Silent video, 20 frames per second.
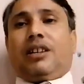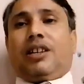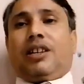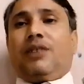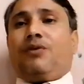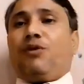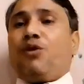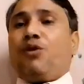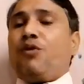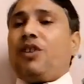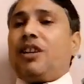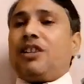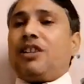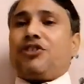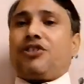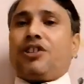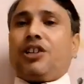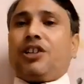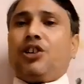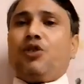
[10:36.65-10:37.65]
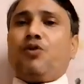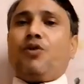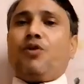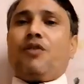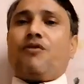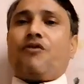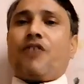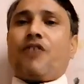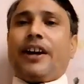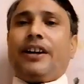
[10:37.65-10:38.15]
If you will study, you
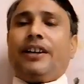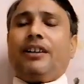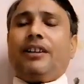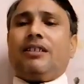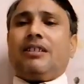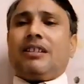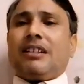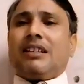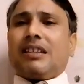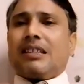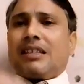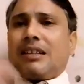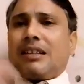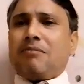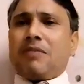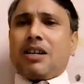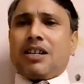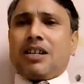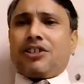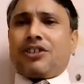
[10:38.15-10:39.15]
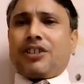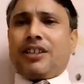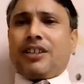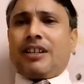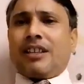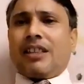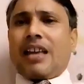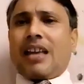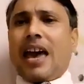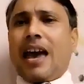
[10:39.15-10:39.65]
will find some
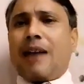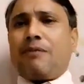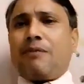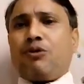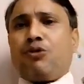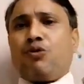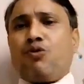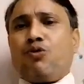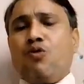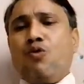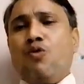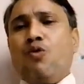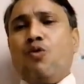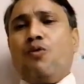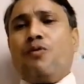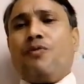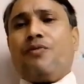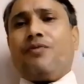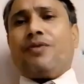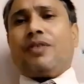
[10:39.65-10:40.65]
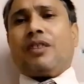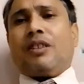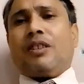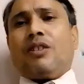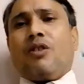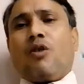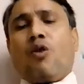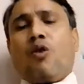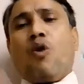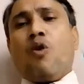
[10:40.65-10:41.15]
states have two
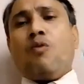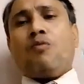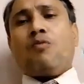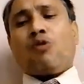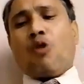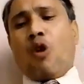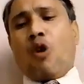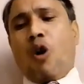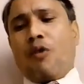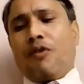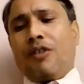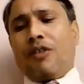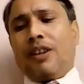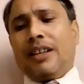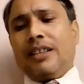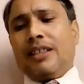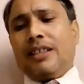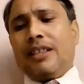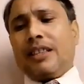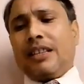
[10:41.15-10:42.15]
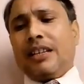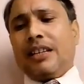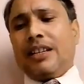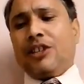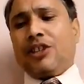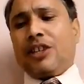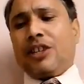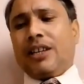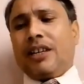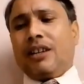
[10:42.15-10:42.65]
homes of
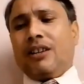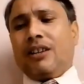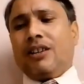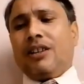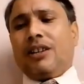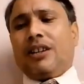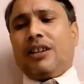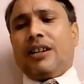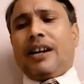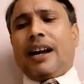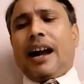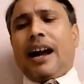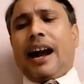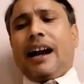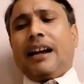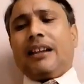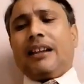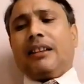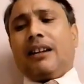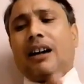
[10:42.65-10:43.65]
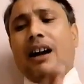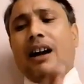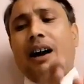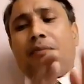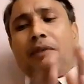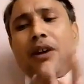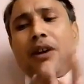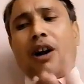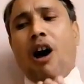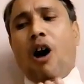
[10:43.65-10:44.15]
legislature, and the
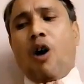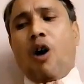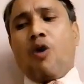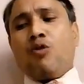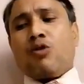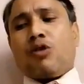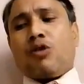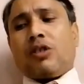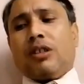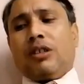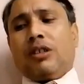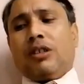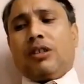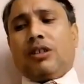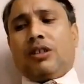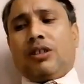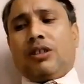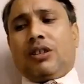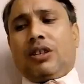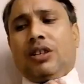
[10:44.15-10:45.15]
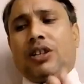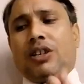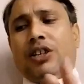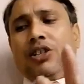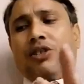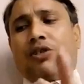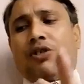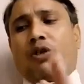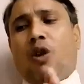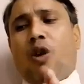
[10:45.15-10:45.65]
upper house
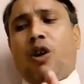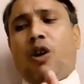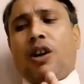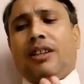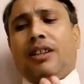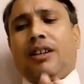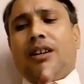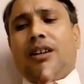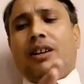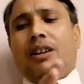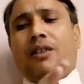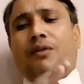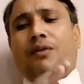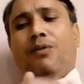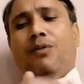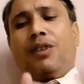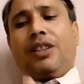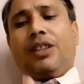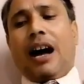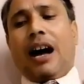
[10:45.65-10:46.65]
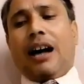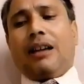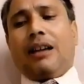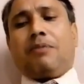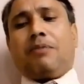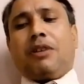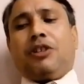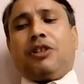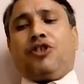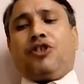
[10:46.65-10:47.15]
is called the
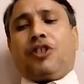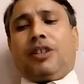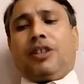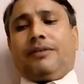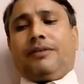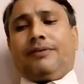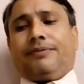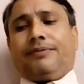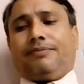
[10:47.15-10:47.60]
Vidhan Parishad.